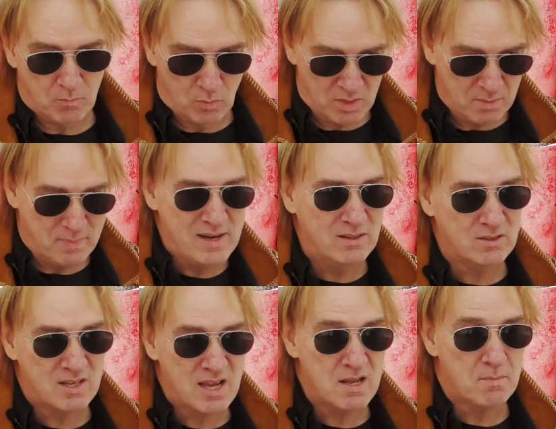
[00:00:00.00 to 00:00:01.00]
When the
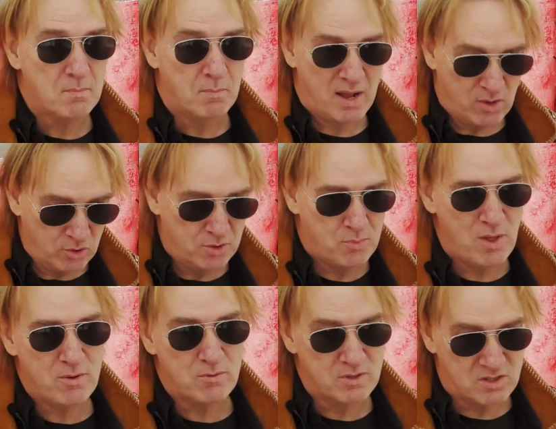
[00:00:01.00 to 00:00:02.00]
Beatles hit, my older
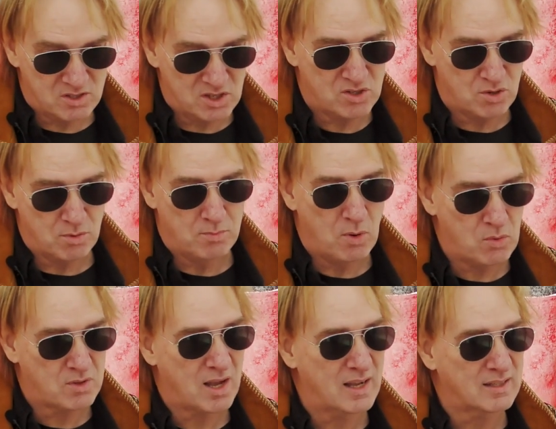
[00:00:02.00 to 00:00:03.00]
brother and sister
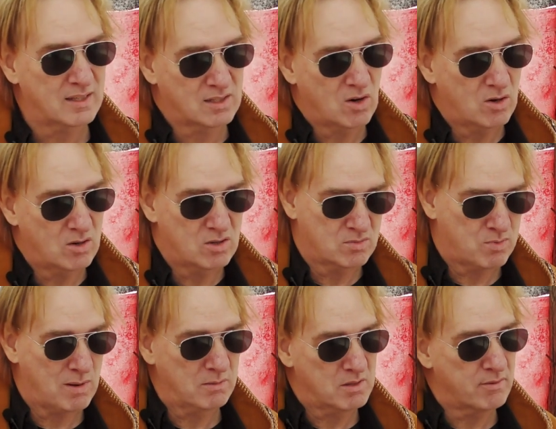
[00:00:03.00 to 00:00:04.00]
both got guitars
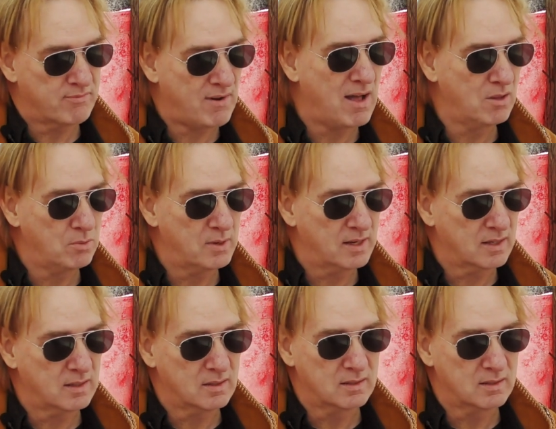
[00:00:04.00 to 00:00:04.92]
probably the following